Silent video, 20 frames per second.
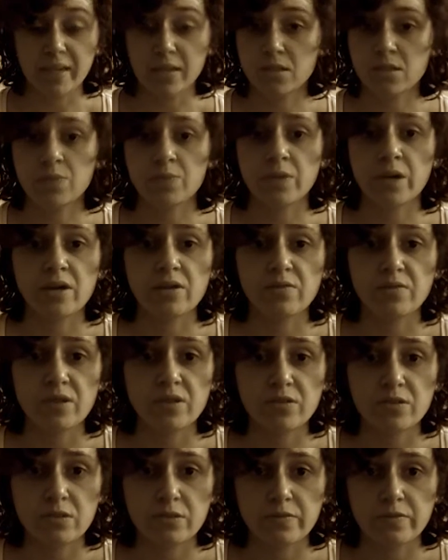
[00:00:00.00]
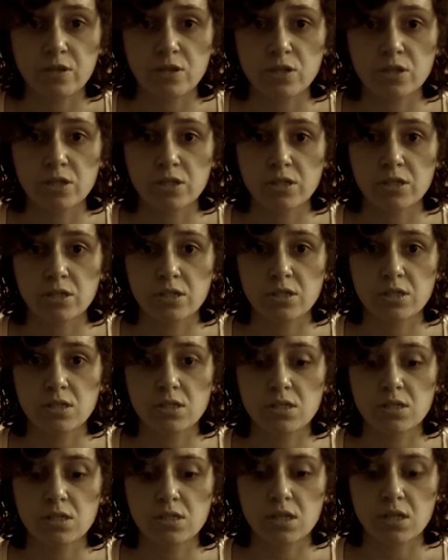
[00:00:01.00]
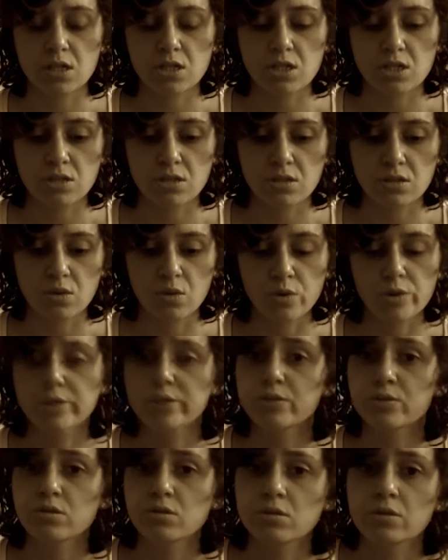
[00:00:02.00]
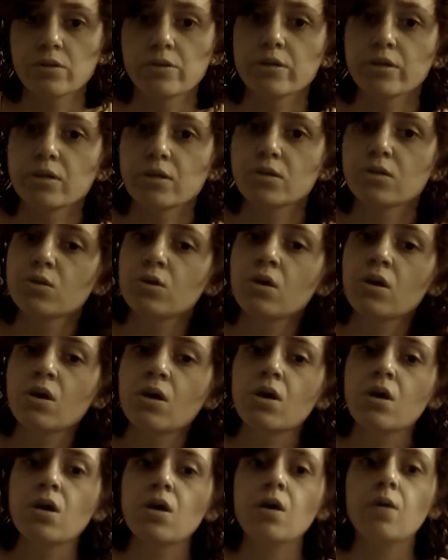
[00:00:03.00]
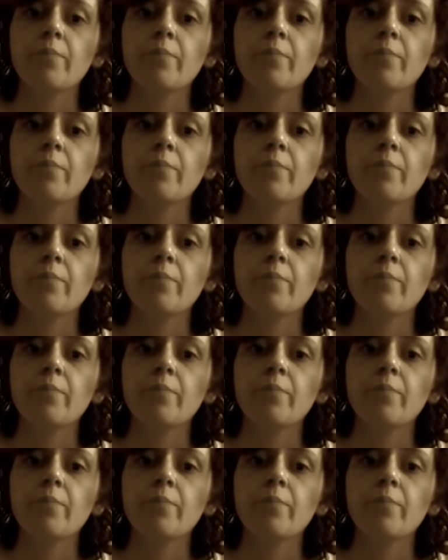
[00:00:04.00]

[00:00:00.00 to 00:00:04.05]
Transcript: need some kind of interventions such as corticosteroids.